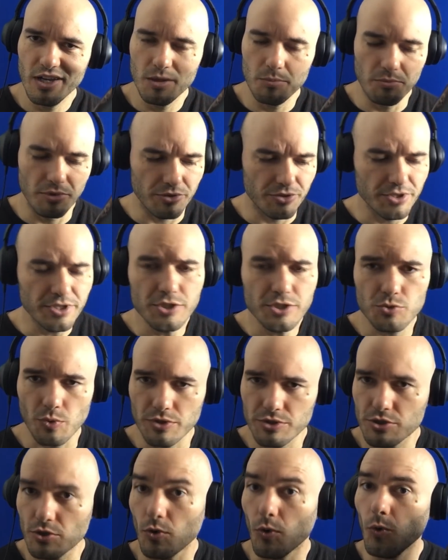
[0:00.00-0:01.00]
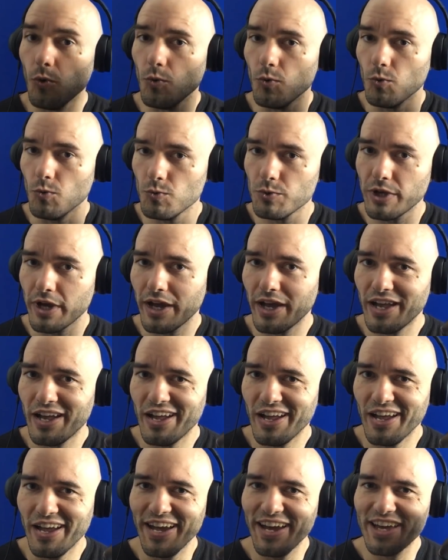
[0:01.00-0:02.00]
But these ones are old
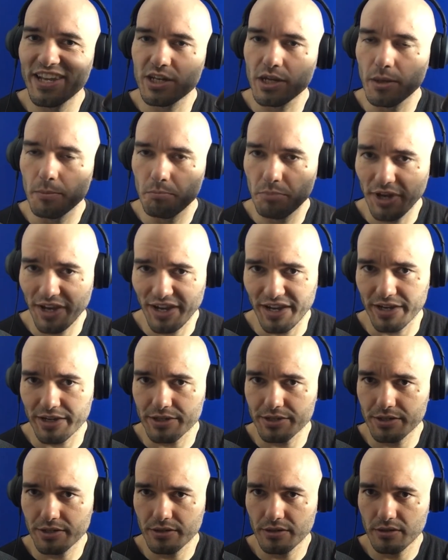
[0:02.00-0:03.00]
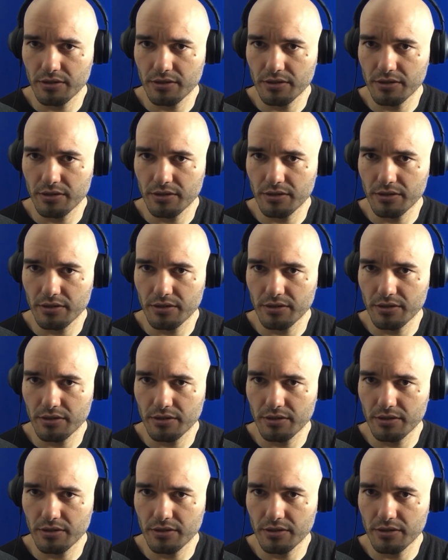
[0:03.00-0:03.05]
and packed.